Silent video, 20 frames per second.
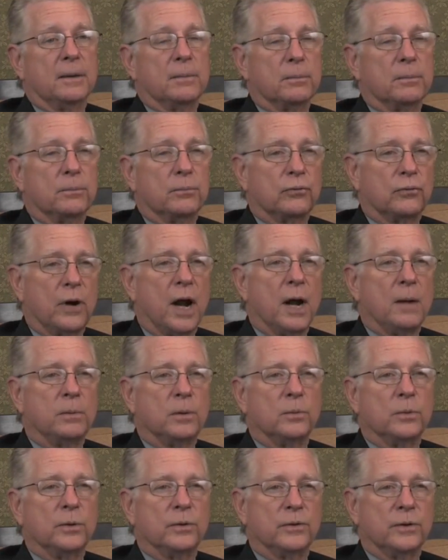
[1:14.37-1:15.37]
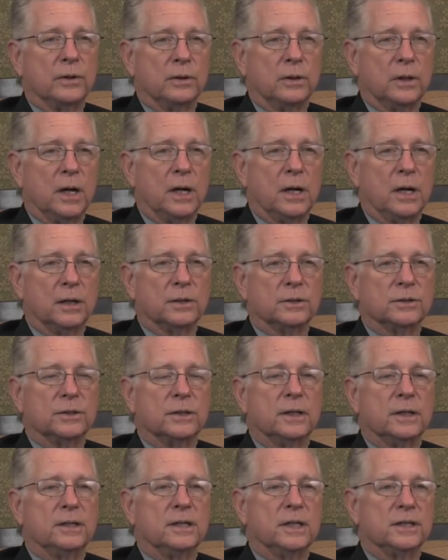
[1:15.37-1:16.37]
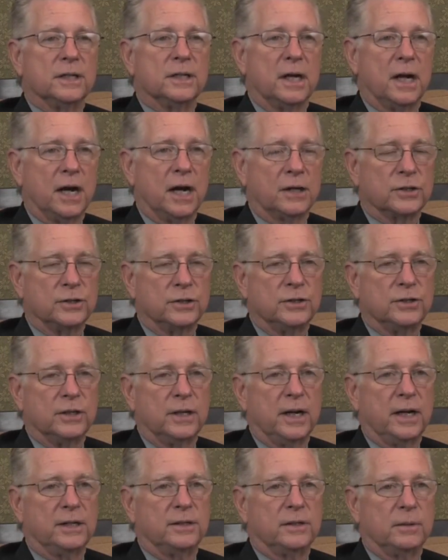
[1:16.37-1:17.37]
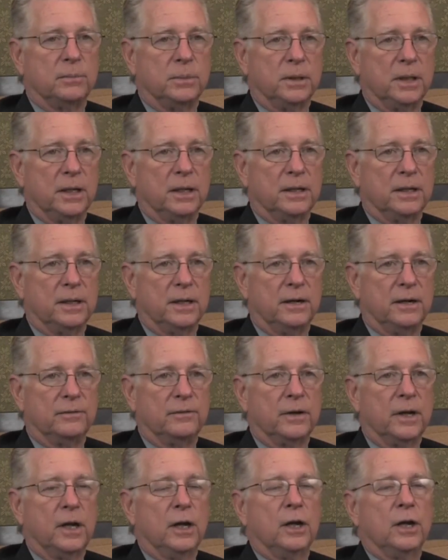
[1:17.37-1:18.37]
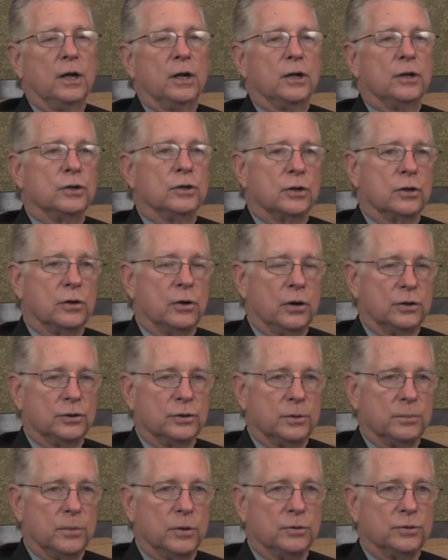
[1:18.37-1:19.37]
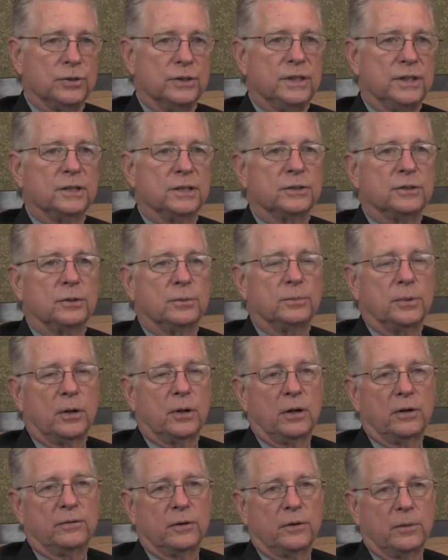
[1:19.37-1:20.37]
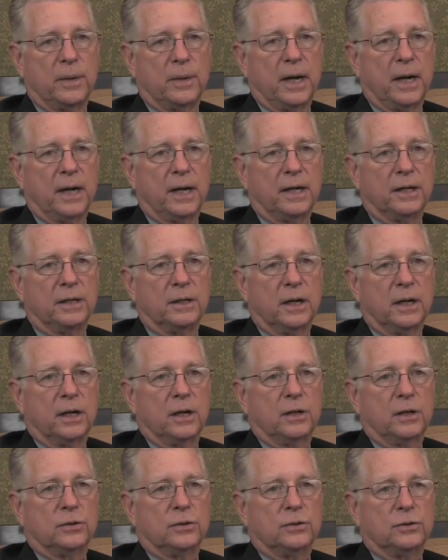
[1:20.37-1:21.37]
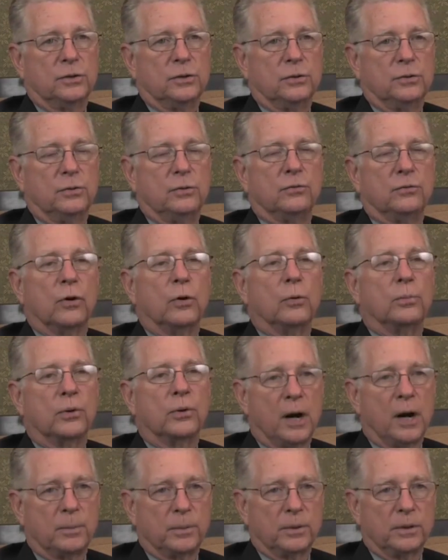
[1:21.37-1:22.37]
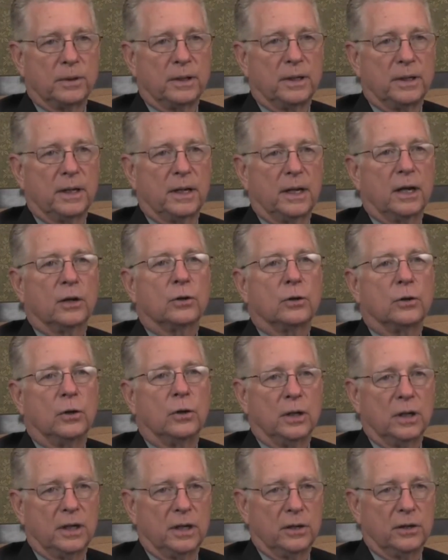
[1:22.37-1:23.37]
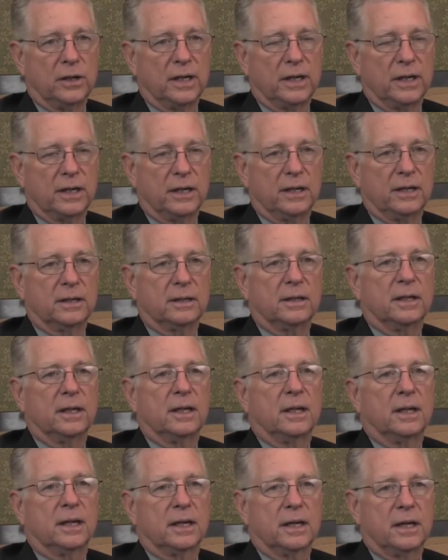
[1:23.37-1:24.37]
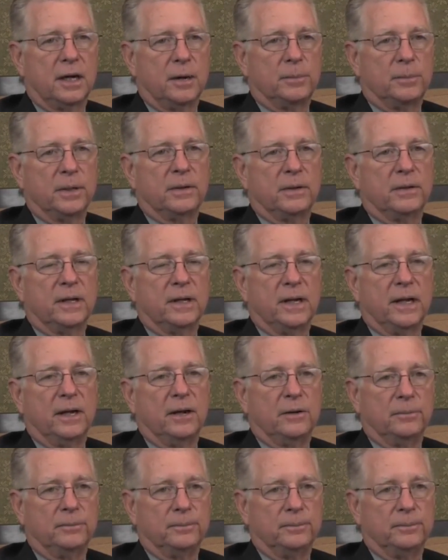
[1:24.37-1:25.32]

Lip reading: problem with the lungs that doesn't oxygenate the blood enough to cause the most distal part of our body to grow properly. Koilonychia, cupping in the nail.